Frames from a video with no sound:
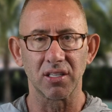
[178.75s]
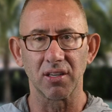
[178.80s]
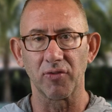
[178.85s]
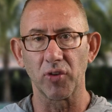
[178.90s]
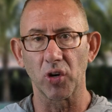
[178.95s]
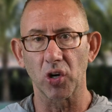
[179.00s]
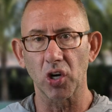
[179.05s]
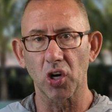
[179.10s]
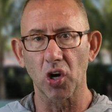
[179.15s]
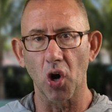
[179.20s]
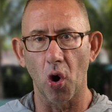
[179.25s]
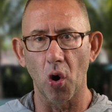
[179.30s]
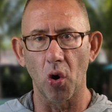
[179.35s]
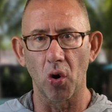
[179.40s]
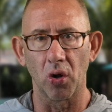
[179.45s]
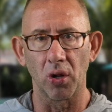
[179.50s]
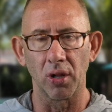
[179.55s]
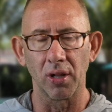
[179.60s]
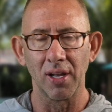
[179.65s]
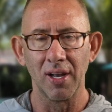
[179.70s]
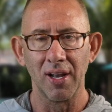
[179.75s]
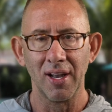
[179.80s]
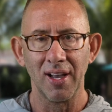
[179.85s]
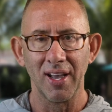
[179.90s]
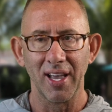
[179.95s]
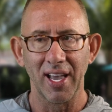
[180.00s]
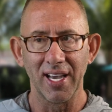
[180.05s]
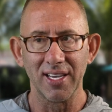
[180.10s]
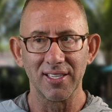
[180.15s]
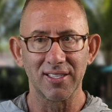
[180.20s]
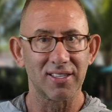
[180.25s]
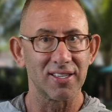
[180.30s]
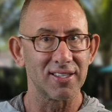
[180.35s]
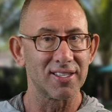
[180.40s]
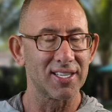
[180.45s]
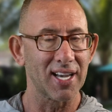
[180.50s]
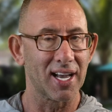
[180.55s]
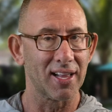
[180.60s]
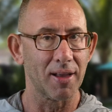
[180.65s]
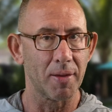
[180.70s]
If your goal is to
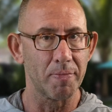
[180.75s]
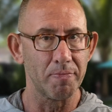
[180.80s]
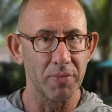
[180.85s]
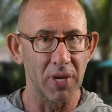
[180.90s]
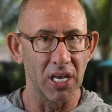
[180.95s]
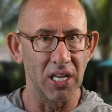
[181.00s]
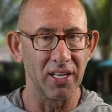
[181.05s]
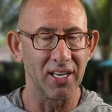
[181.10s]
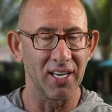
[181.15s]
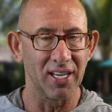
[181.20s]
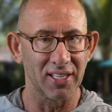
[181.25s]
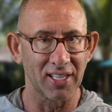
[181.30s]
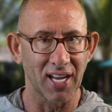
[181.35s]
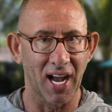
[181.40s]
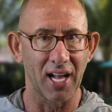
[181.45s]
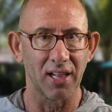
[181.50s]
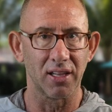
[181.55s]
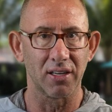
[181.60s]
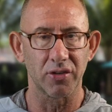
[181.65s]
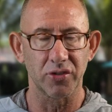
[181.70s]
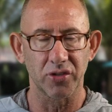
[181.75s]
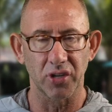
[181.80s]
sell $1 million a